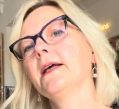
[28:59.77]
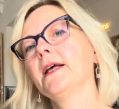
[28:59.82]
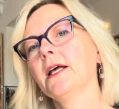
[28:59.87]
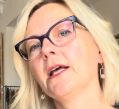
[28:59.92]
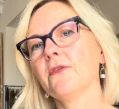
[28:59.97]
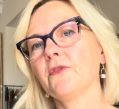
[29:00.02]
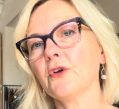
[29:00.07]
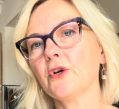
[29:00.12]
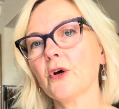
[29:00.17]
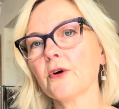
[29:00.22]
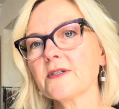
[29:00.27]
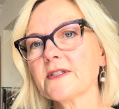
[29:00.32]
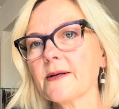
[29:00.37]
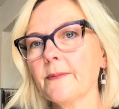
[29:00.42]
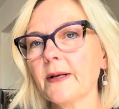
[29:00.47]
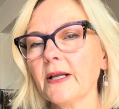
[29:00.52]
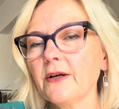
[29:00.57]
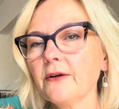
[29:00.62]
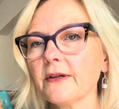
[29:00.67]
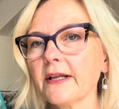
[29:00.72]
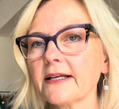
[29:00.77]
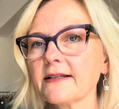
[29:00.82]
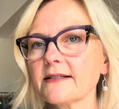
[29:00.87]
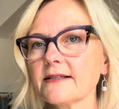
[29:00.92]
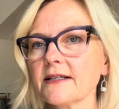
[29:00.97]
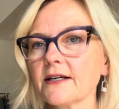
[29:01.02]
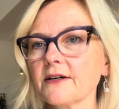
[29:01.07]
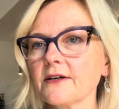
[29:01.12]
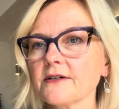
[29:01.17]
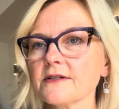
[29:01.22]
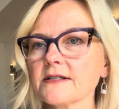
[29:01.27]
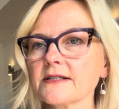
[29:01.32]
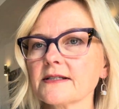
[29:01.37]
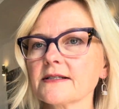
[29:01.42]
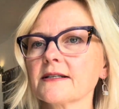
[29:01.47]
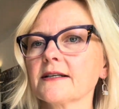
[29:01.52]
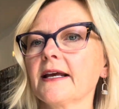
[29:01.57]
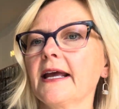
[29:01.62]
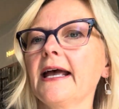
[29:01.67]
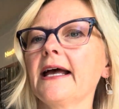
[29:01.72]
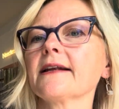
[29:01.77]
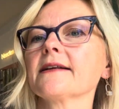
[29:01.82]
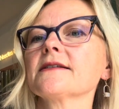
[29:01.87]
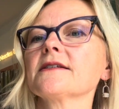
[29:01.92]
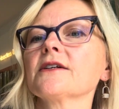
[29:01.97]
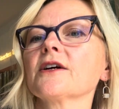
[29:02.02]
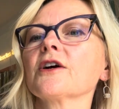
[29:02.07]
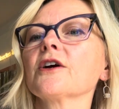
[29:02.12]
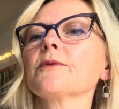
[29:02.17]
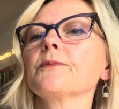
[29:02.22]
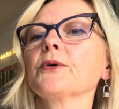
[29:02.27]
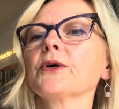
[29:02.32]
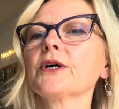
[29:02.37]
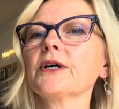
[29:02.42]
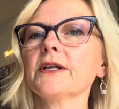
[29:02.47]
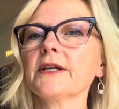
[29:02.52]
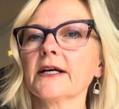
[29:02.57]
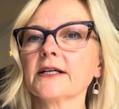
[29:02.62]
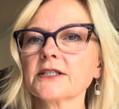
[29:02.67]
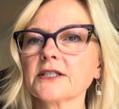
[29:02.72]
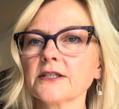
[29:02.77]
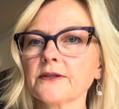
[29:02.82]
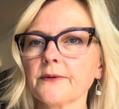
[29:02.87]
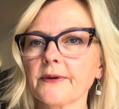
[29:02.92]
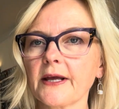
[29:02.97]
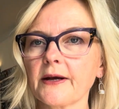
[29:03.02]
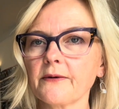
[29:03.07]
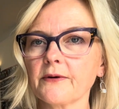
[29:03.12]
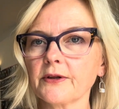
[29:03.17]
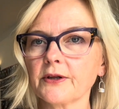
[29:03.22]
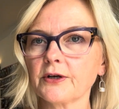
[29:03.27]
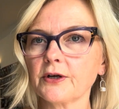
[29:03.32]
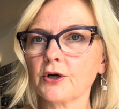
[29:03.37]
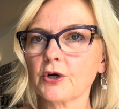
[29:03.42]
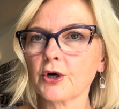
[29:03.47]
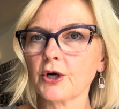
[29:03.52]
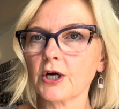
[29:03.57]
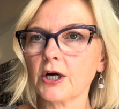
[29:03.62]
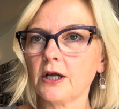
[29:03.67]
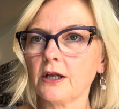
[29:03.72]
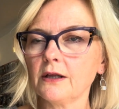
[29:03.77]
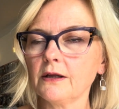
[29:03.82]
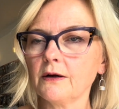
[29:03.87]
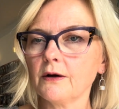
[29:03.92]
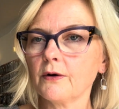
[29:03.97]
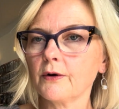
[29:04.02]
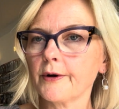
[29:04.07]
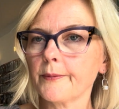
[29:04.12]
if you know somebody who likes stickers, had a sticker book collection when they were a little girl or